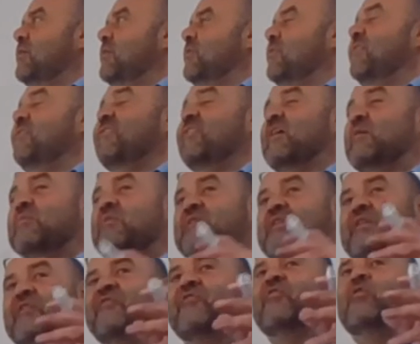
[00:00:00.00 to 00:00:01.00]
There's a couple of
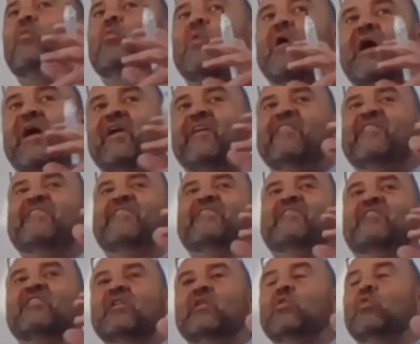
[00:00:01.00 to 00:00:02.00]
different ways
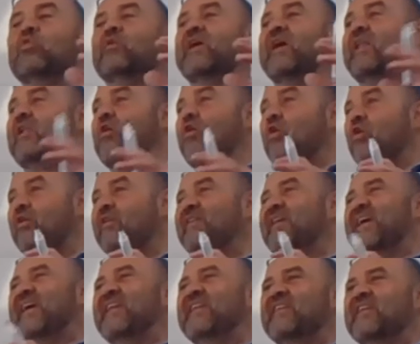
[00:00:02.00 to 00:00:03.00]
to look at odd
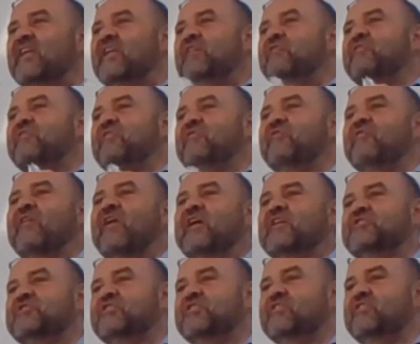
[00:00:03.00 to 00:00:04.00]
and even
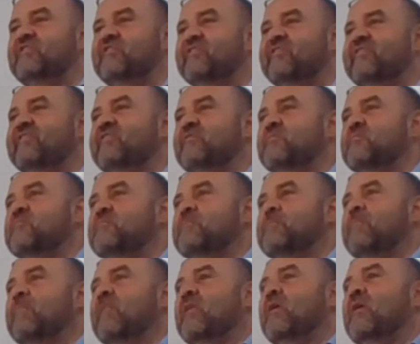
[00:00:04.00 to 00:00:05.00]
functions.
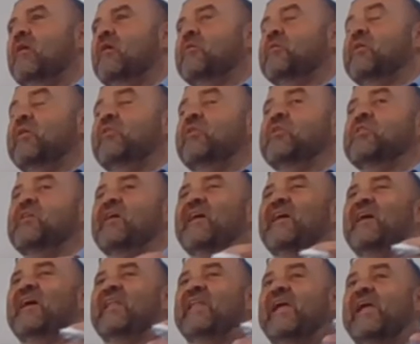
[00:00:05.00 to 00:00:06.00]
So there's
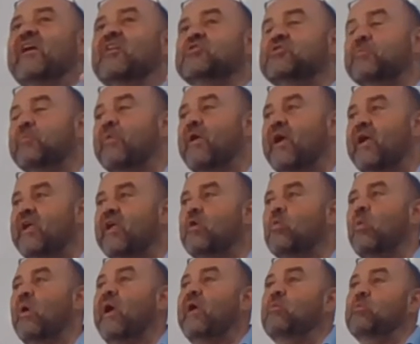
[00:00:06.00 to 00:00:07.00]
an algebraic
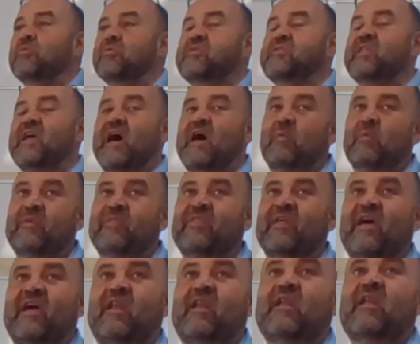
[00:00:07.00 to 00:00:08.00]
way, we'll start with
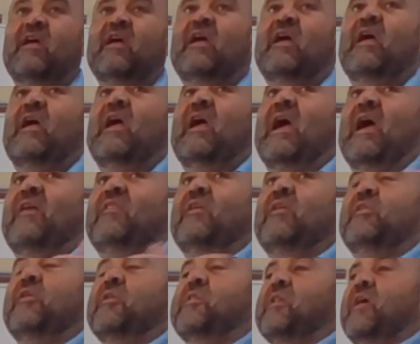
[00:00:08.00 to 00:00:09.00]
that, and
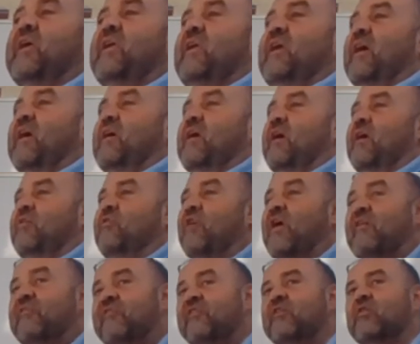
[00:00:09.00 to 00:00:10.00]
then there's a
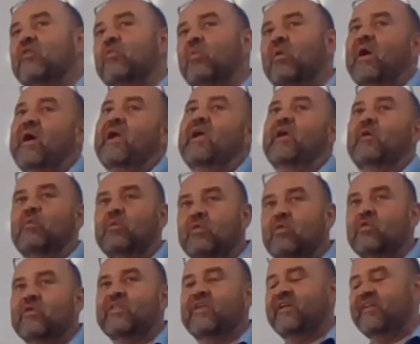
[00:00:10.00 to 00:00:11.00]
graphical way, and we'll
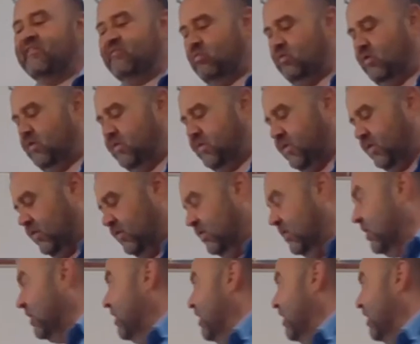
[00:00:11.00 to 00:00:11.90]
look at that as well. So